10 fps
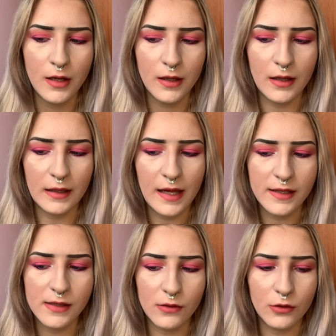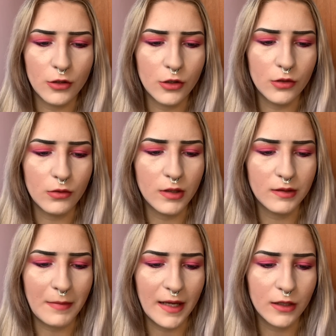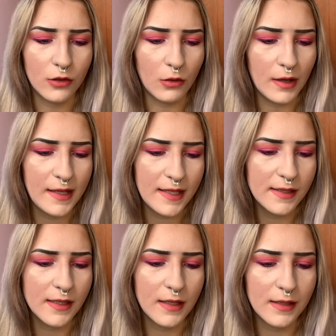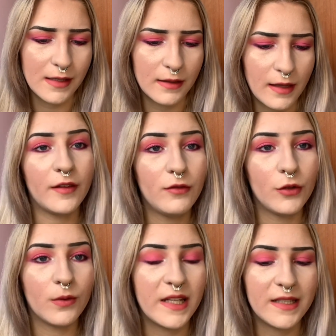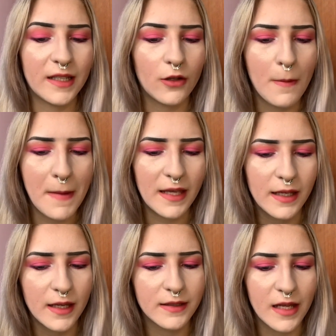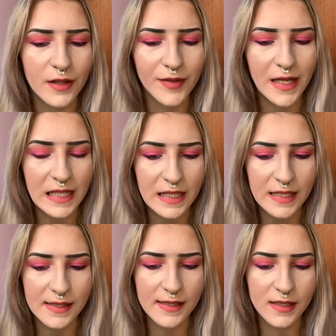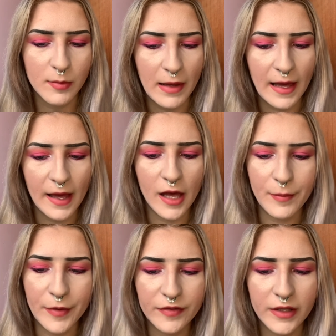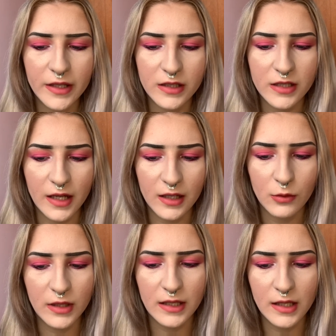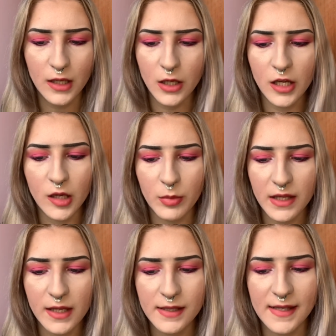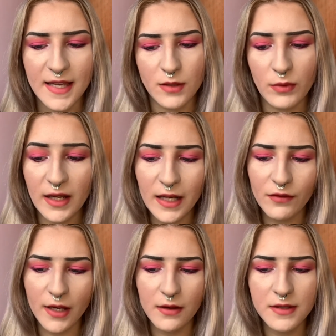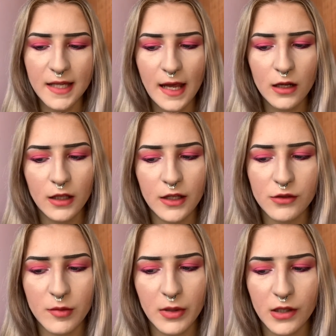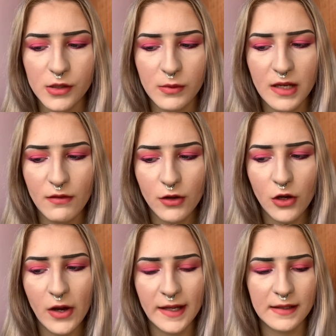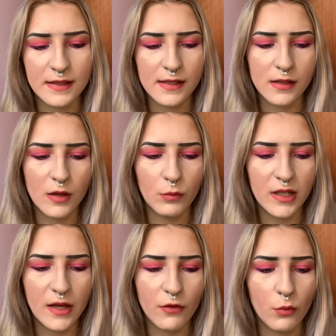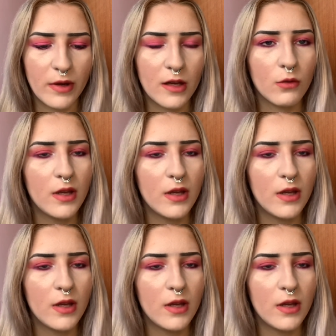Colette's uncle, Michael Leeton, said that the ruling did not make her death any easier to bear. Her mother, Jackie Kirby, said, "We are never going to get closure because we never got answers and we never will.